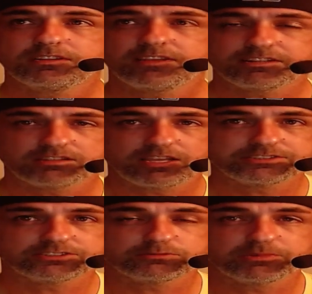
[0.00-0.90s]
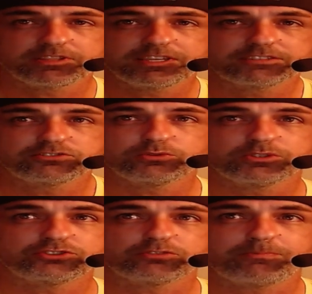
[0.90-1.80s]
and Elijah Smith head to
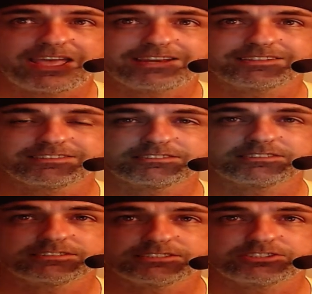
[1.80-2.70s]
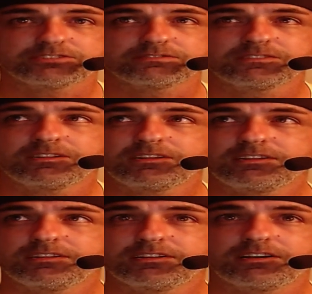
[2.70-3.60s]
a dramatic decision
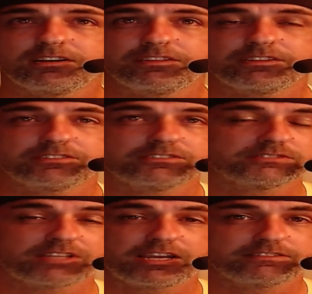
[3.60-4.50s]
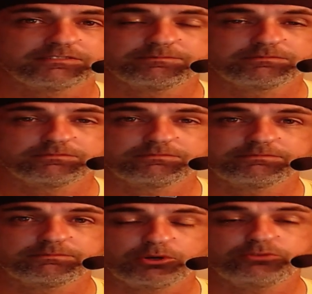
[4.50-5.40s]
uh, that could decide
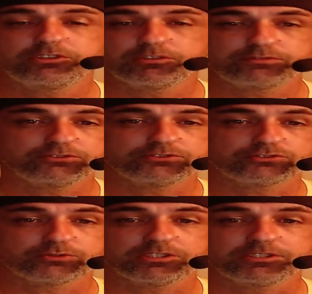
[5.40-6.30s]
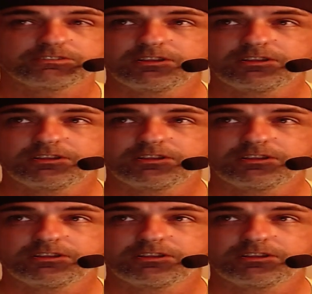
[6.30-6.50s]
both of their futures, really.